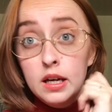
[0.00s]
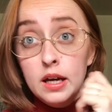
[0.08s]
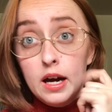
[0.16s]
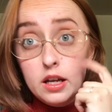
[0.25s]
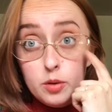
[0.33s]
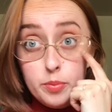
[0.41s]

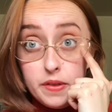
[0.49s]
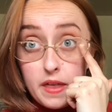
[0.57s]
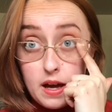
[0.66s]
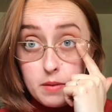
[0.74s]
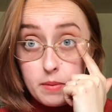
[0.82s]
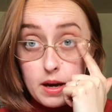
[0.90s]
And I'll put
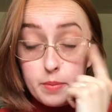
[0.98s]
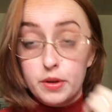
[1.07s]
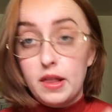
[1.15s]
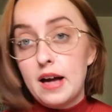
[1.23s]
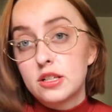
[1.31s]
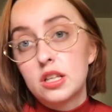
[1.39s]
that in my upper
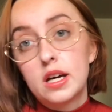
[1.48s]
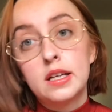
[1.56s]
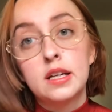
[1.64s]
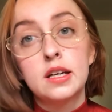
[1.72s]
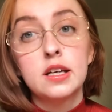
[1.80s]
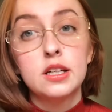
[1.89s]
lash line
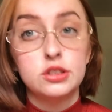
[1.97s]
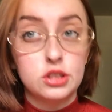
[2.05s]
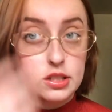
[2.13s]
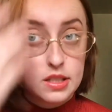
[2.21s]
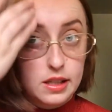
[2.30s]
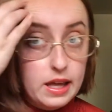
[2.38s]

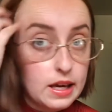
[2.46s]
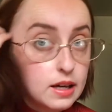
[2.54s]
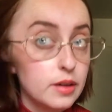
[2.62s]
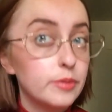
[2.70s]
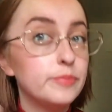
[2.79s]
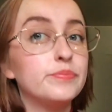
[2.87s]
just to like
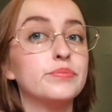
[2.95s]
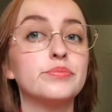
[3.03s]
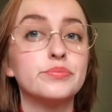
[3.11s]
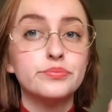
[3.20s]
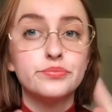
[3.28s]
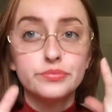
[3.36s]

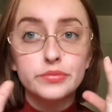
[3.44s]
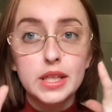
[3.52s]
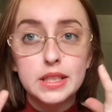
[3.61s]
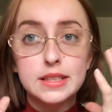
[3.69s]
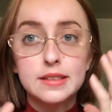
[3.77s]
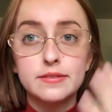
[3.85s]

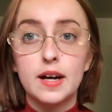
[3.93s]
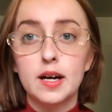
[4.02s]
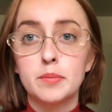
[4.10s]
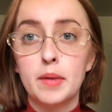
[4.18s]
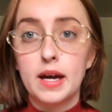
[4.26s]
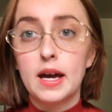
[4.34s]
define
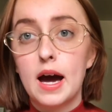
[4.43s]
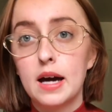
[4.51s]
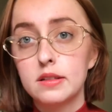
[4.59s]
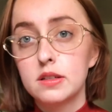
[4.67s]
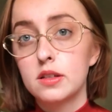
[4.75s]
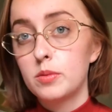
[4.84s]
my
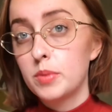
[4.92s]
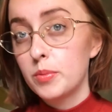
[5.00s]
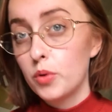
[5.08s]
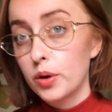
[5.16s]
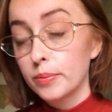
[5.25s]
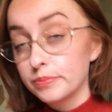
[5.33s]
eyes a little bit more.